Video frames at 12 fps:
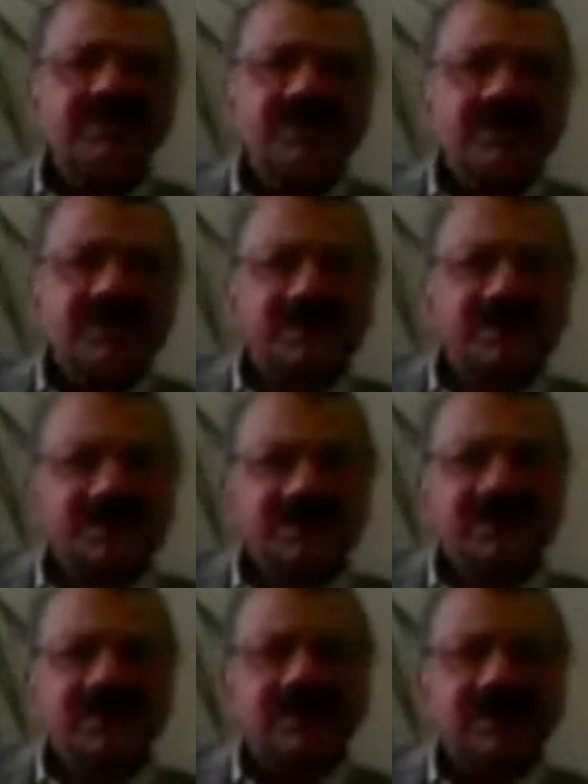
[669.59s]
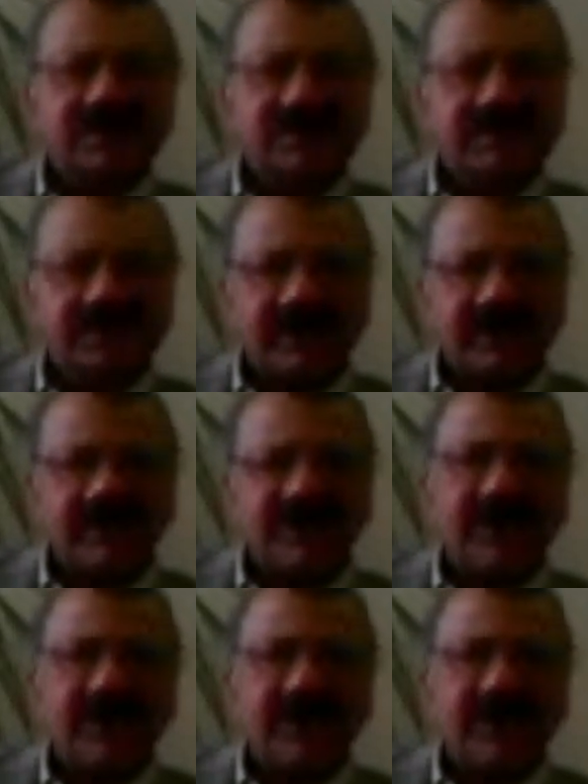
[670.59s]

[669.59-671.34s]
multinationals are offering,